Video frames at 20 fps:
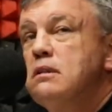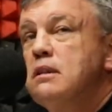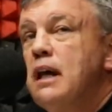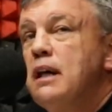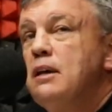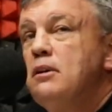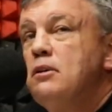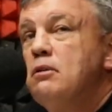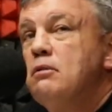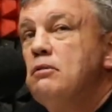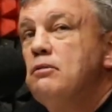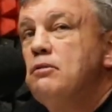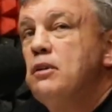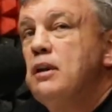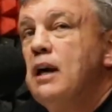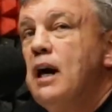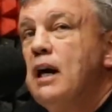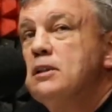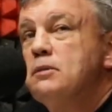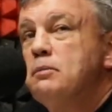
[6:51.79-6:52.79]
thank you
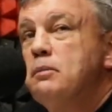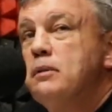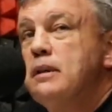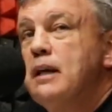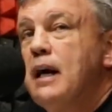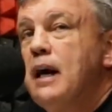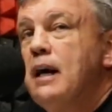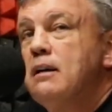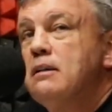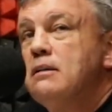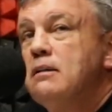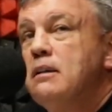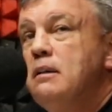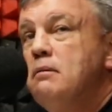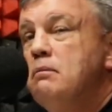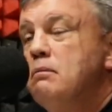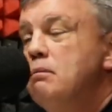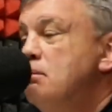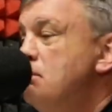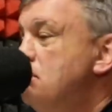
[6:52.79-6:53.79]
for your
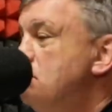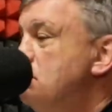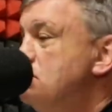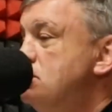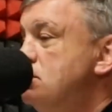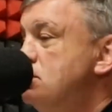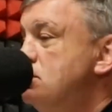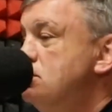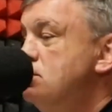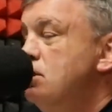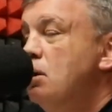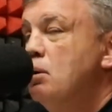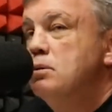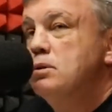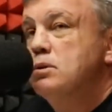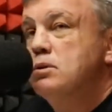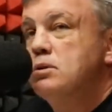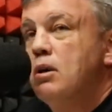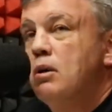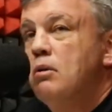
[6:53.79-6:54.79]
hospitality, Mr.
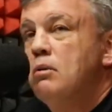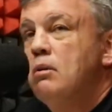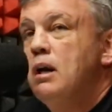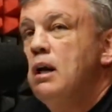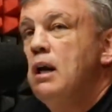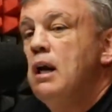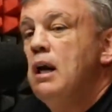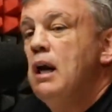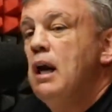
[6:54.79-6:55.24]
So-and-so.